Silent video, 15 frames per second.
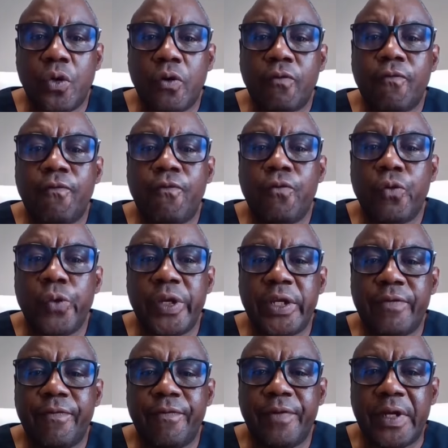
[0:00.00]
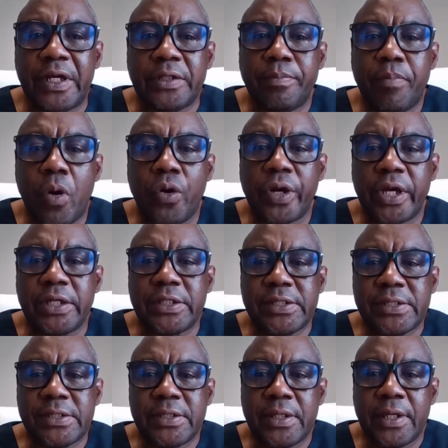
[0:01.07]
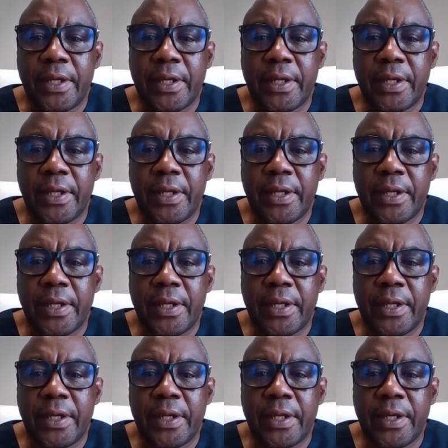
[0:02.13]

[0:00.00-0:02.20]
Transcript: or fluid filled pockets